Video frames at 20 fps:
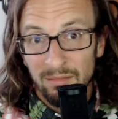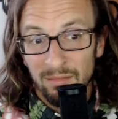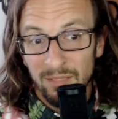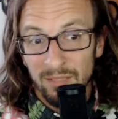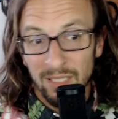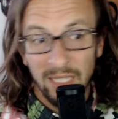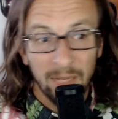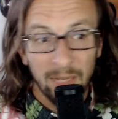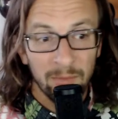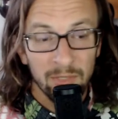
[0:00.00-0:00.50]
And
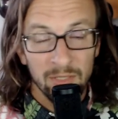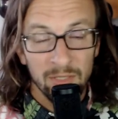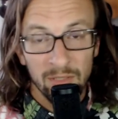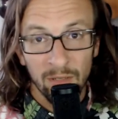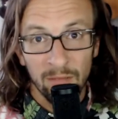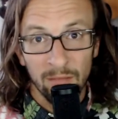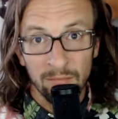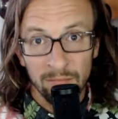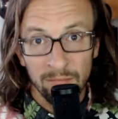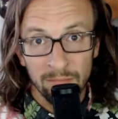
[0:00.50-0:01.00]
the guy would just
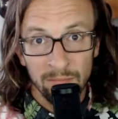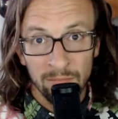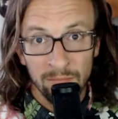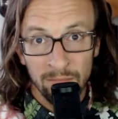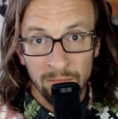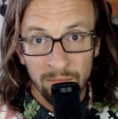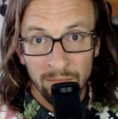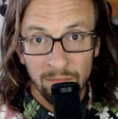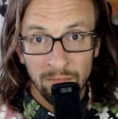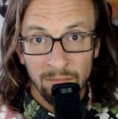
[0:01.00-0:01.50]
go, mm
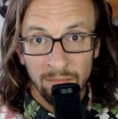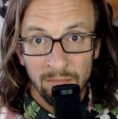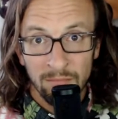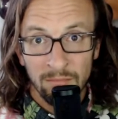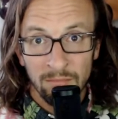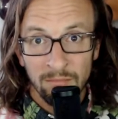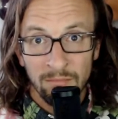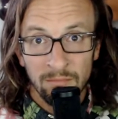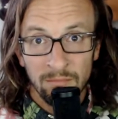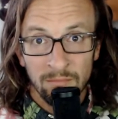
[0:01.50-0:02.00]
hmm,
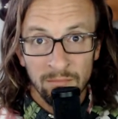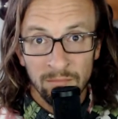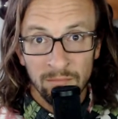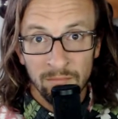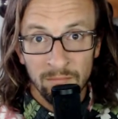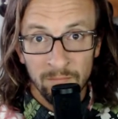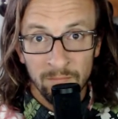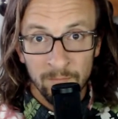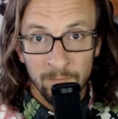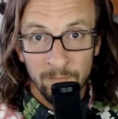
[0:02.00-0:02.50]

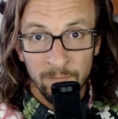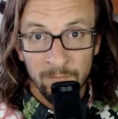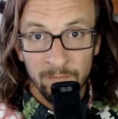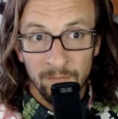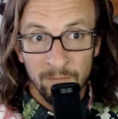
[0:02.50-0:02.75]
mm hmm.